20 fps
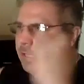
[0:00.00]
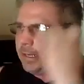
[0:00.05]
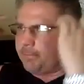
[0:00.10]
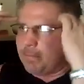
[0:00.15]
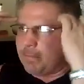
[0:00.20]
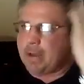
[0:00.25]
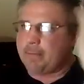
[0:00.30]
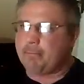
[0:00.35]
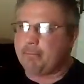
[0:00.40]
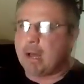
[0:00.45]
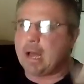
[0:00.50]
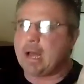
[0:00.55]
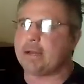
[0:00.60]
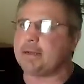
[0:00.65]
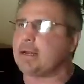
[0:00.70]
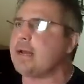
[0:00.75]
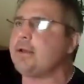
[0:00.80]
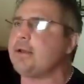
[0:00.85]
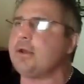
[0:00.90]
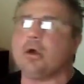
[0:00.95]
In my
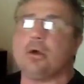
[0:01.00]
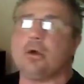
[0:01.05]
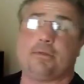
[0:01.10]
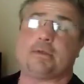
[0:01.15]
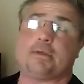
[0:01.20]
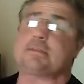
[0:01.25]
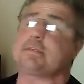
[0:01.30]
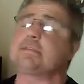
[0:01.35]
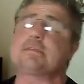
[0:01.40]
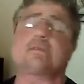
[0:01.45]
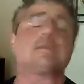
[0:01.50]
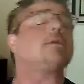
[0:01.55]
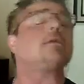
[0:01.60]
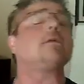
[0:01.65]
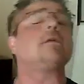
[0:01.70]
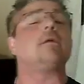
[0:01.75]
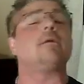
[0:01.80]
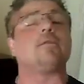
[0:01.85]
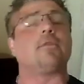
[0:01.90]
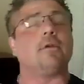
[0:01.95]
mind, I know this
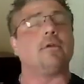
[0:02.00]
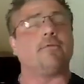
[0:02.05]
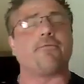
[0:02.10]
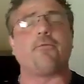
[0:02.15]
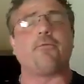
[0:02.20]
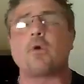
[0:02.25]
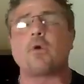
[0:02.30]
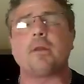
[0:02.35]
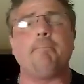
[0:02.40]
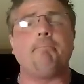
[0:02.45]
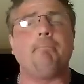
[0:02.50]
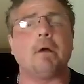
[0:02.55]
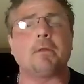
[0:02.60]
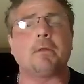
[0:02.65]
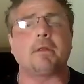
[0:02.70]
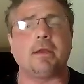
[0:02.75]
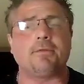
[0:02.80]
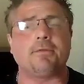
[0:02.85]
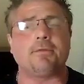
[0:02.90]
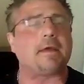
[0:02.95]
isn't, the
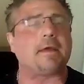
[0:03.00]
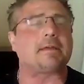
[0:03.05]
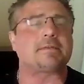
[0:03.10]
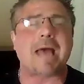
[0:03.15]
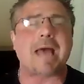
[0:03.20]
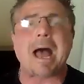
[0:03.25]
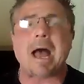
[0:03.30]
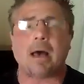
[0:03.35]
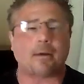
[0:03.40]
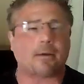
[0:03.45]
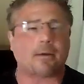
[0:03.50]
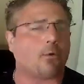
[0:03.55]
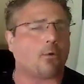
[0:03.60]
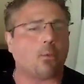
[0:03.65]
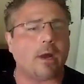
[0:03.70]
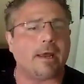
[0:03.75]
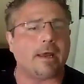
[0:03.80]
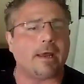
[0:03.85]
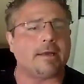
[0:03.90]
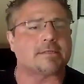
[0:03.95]
affordability thing's out of the
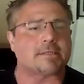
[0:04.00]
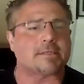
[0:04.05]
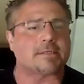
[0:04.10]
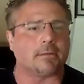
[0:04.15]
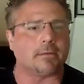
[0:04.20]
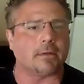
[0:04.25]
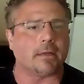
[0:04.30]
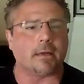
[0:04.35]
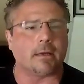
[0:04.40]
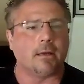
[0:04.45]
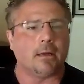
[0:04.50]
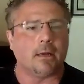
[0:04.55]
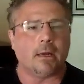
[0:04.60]
way instantly.